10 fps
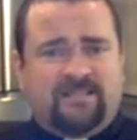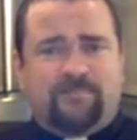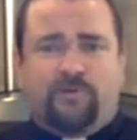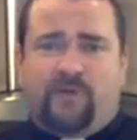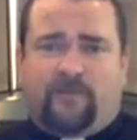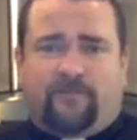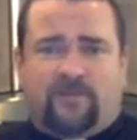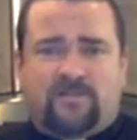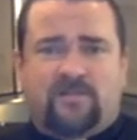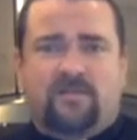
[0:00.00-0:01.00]
spoon at
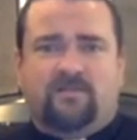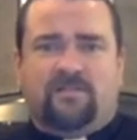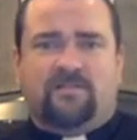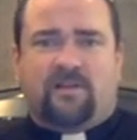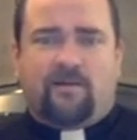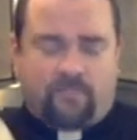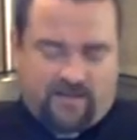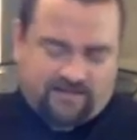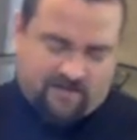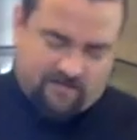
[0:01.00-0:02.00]
first to start
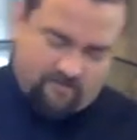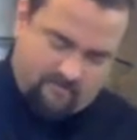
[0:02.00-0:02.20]
mixing.